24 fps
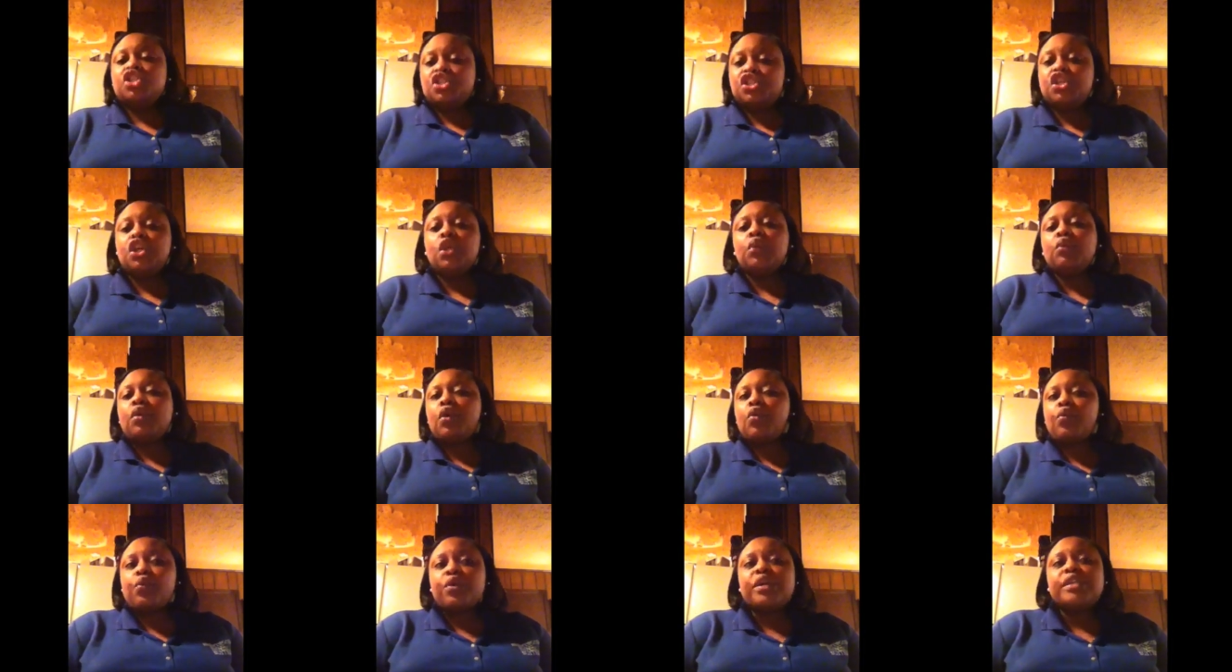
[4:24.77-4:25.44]

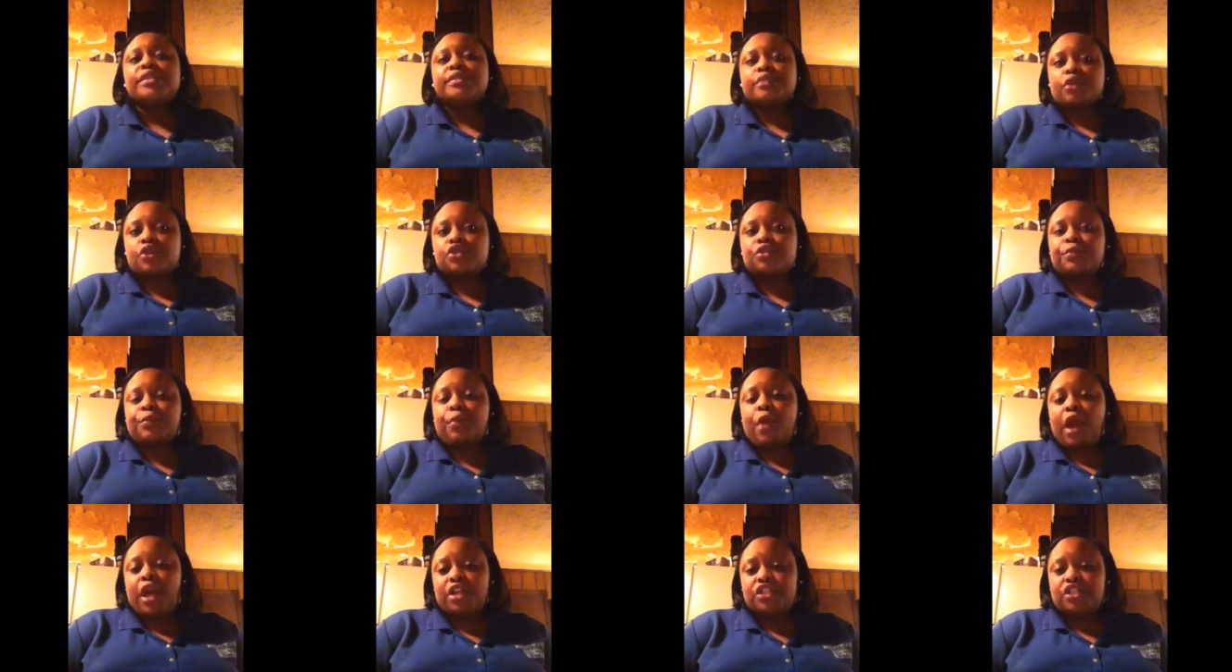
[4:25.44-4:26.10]
General
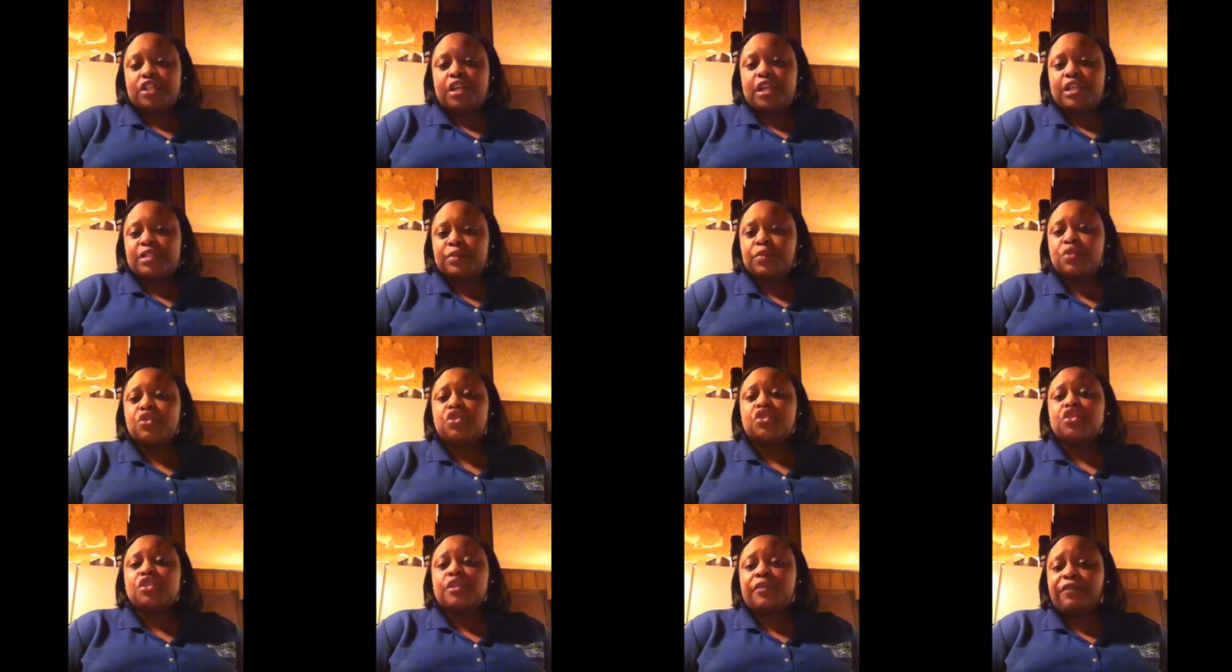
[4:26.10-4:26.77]
research projects,
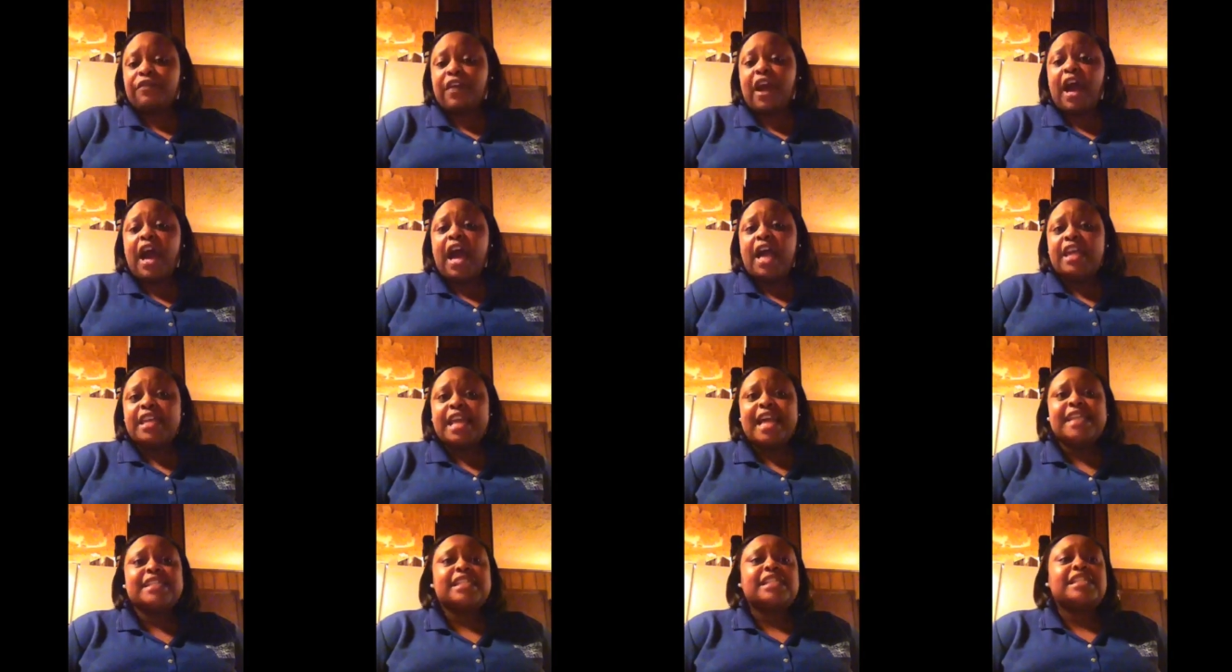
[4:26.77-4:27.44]
which are
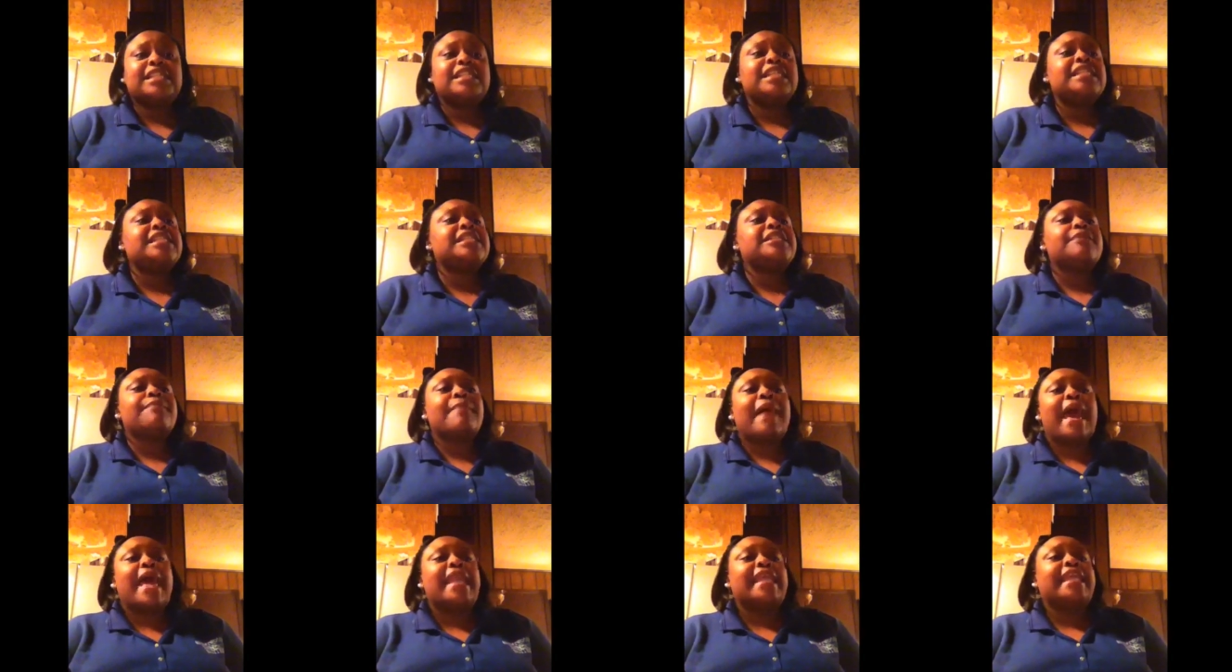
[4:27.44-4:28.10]
defined as a
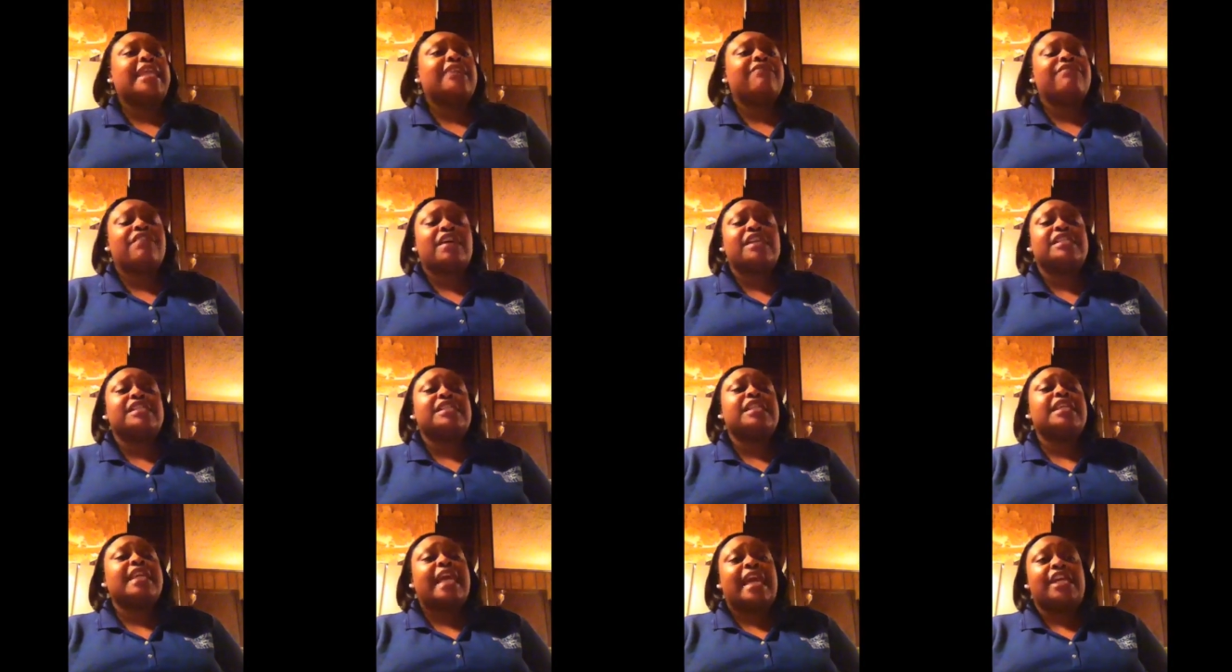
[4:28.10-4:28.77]
systematic
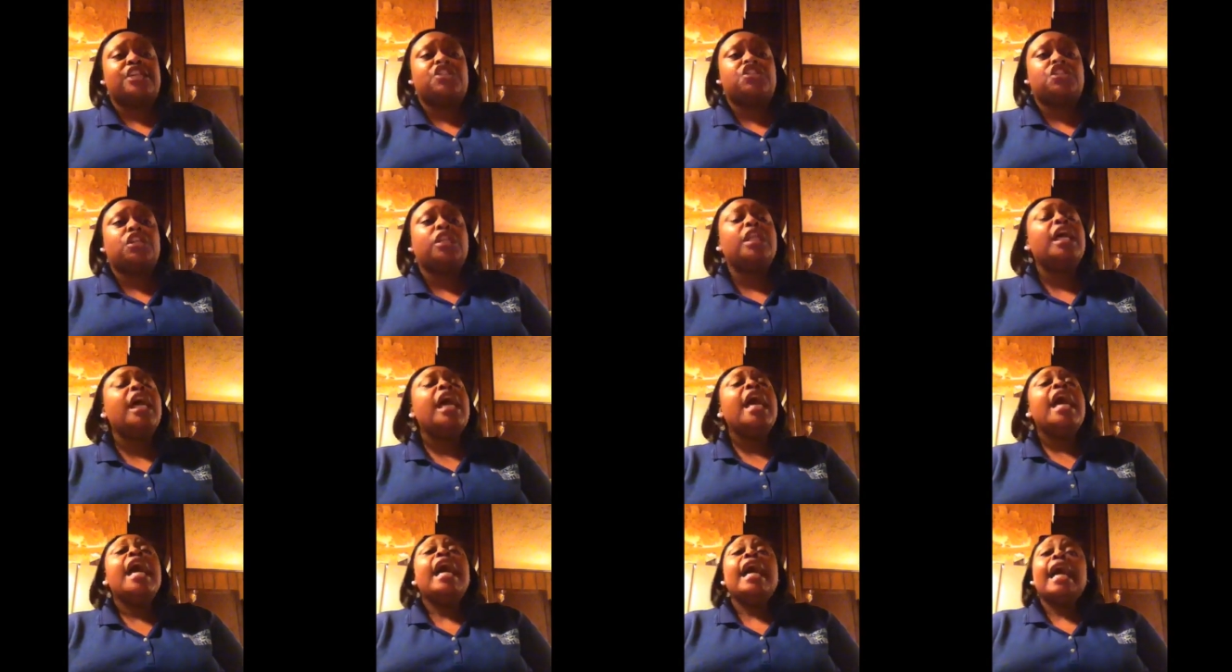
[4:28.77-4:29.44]

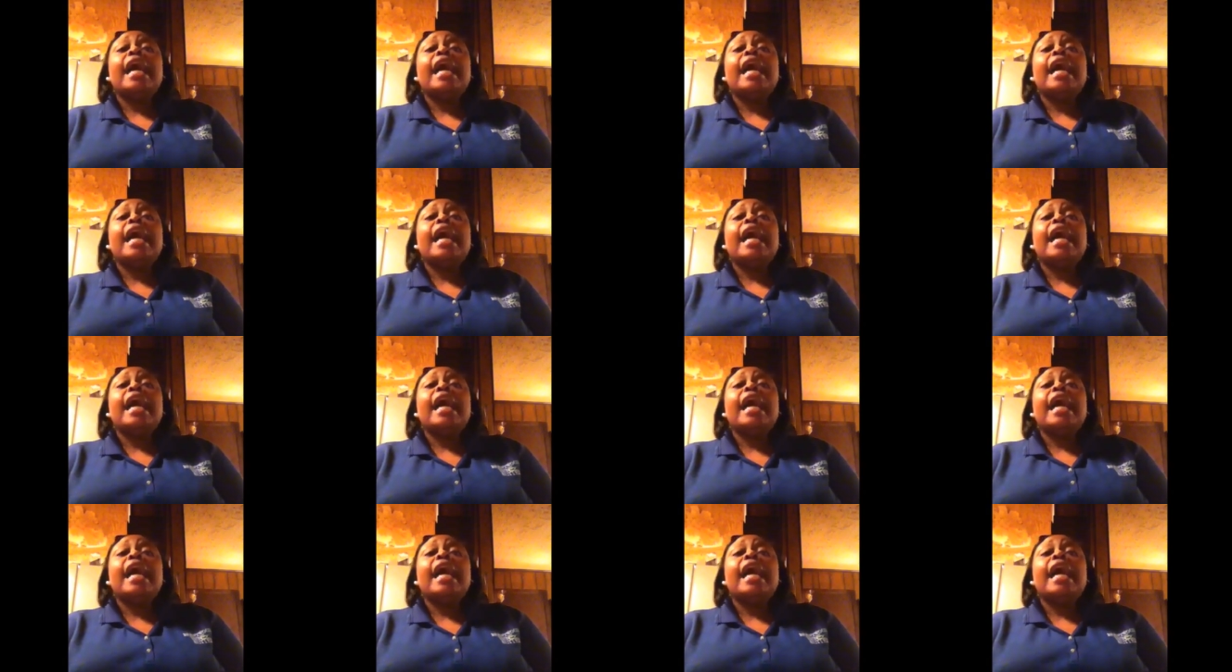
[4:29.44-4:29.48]
investigation,